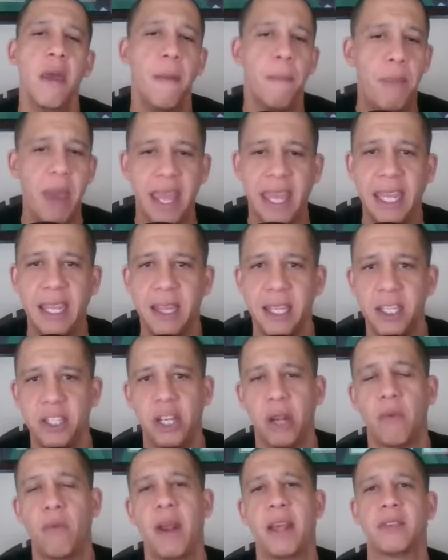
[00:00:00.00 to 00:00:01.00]
Becky
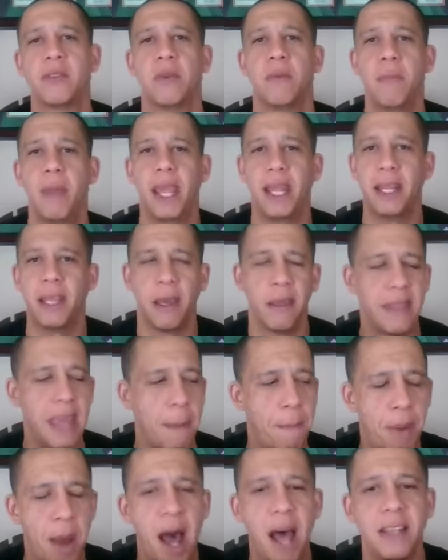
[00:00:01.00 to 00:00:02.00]
Lynch at WrestleMania,
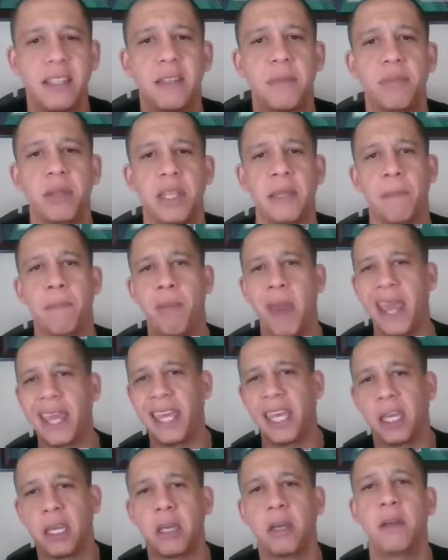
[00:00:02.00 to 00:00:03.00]
that possibly
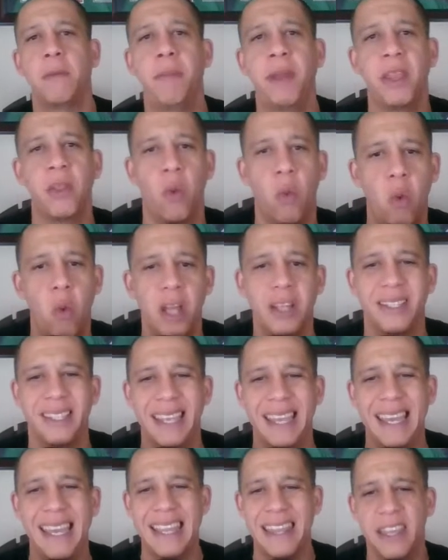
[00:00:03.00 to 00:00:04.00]
Becky could be the one
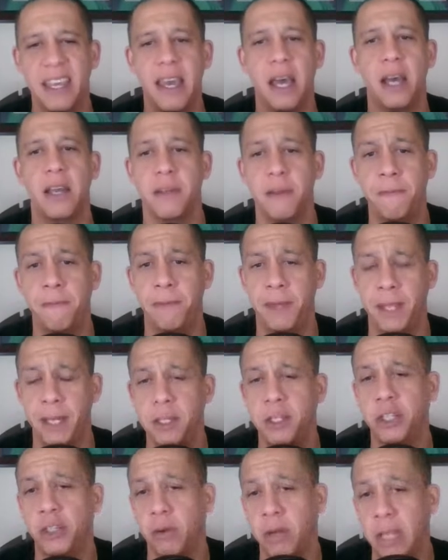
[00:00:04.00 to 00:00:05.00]
to end the
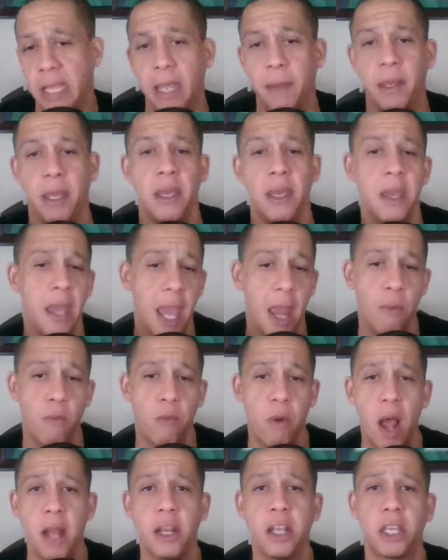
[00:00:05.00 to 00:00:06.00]
undefeated streak, and
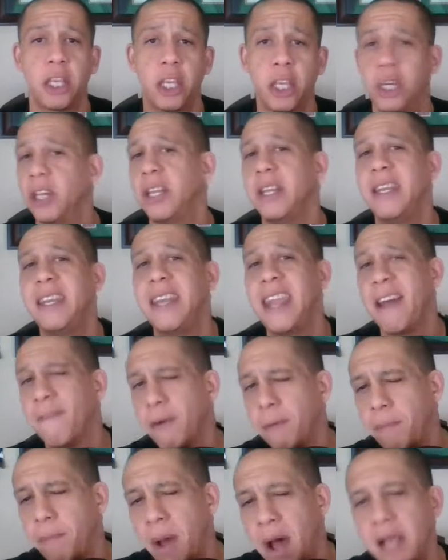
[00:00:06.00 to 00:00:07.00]
Ronda could
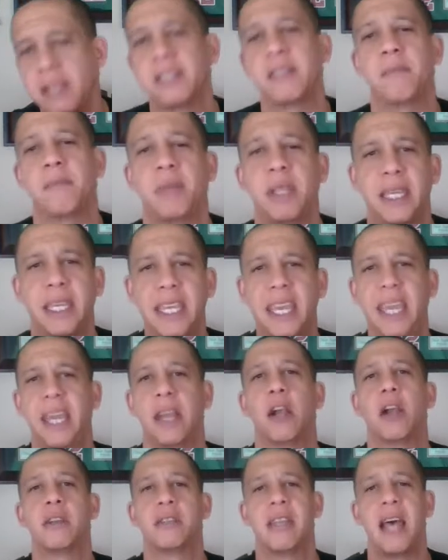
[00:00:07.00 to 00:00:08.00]
never possibly get
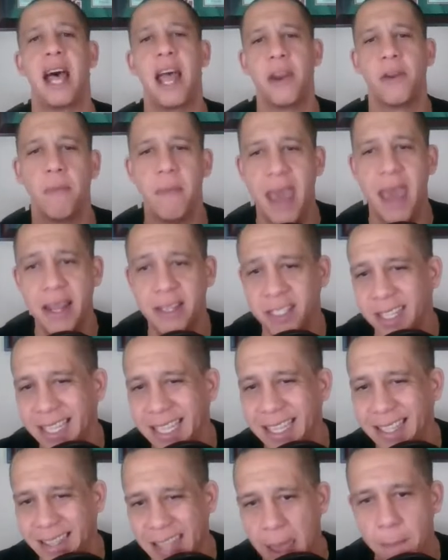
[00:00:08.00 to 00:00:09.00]
her title match to
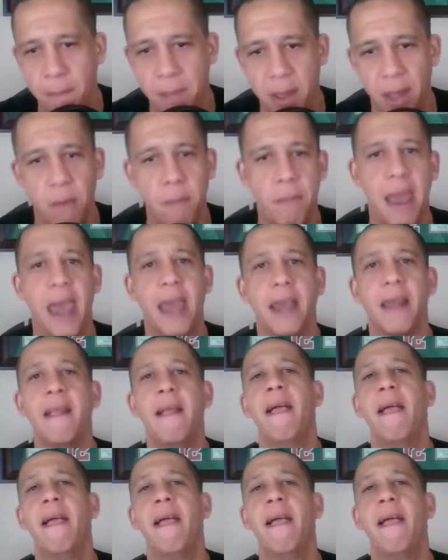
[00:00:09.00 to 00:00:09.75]
get that belt back.